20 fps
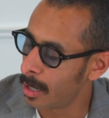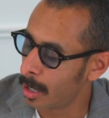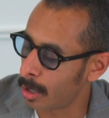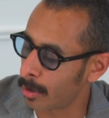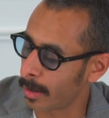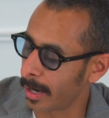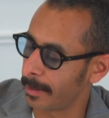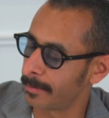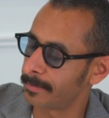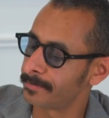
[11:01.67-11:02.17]

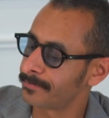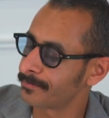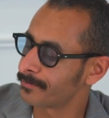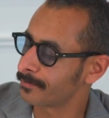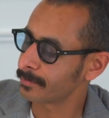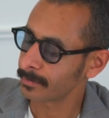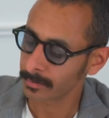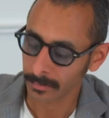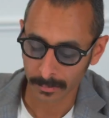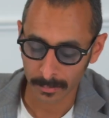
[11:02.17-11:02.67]
All right,
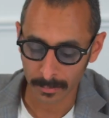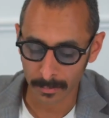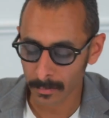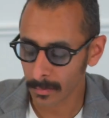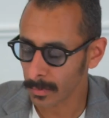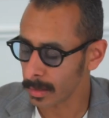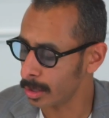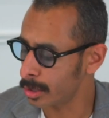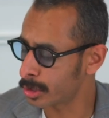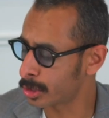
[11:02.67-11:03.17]

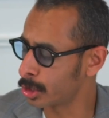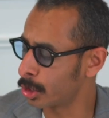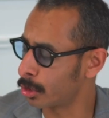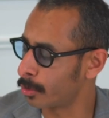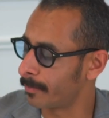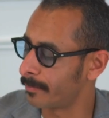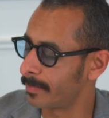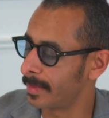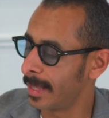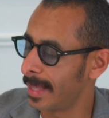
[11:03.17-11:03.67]

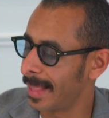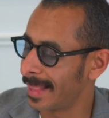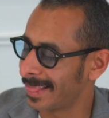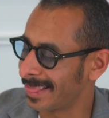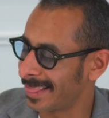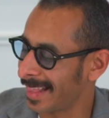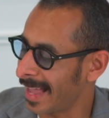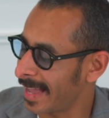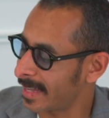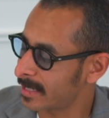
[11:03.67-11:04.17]
so
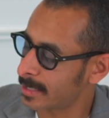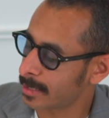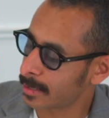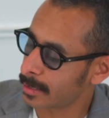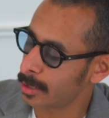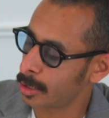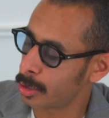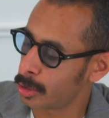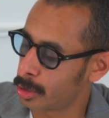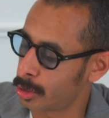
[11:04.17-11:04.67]

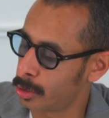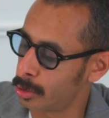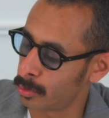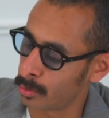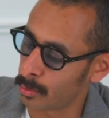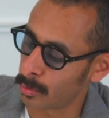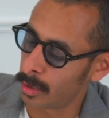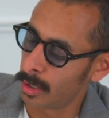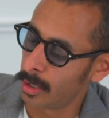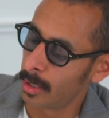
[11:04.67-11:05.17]
last
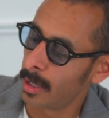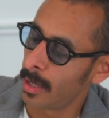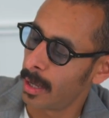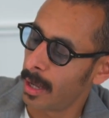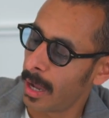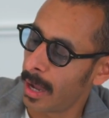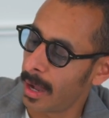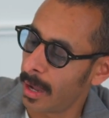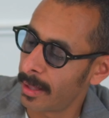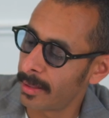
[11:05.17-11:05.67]
two.
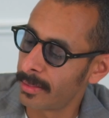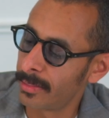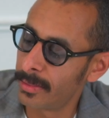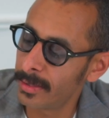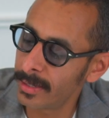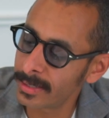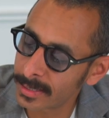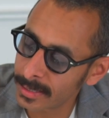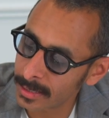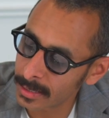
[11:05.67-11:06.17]

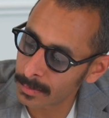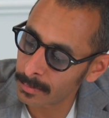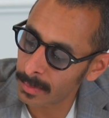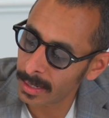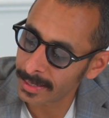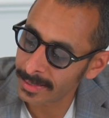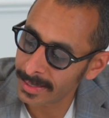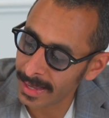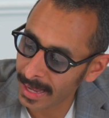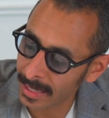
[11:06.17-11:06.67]
This is
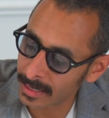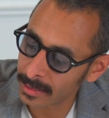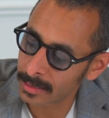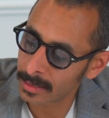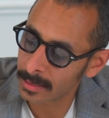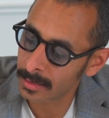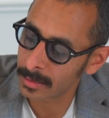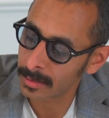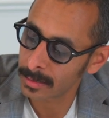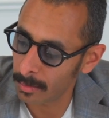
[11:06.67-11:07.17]
my
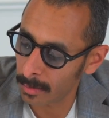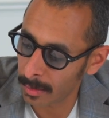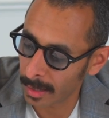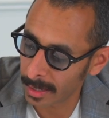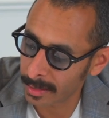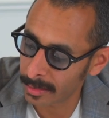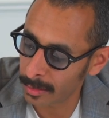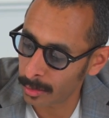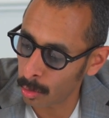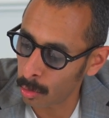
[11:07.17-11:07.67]
dad's,
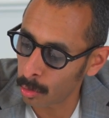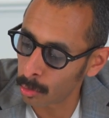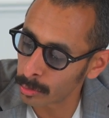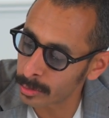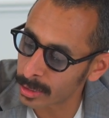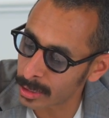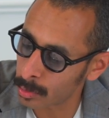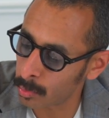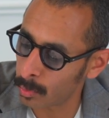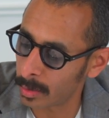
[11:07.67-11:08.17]
like the
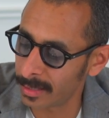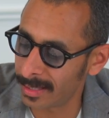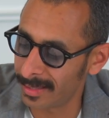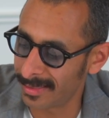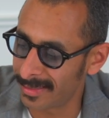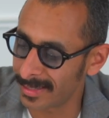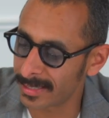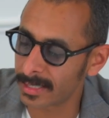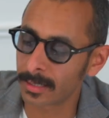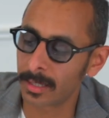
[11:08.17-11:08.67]
oldest one
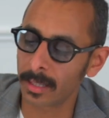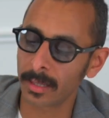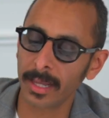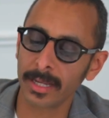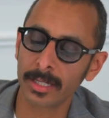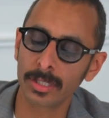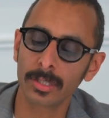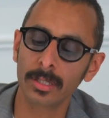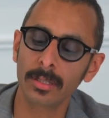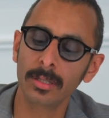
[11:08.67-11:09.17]
in this
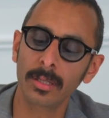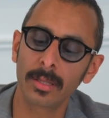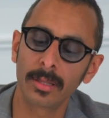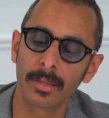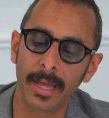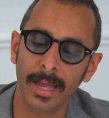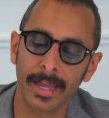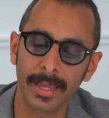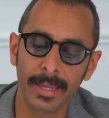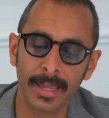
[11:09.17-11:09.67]
collection
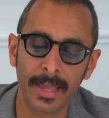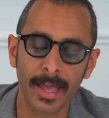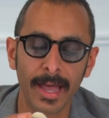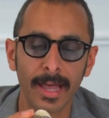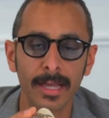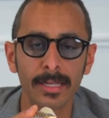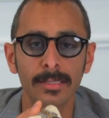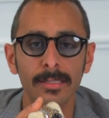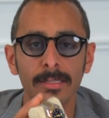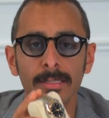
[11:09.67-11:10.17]
that he
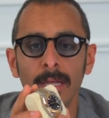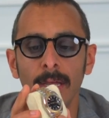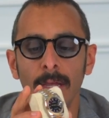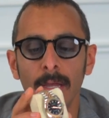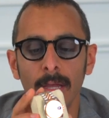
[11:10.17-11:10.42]
has.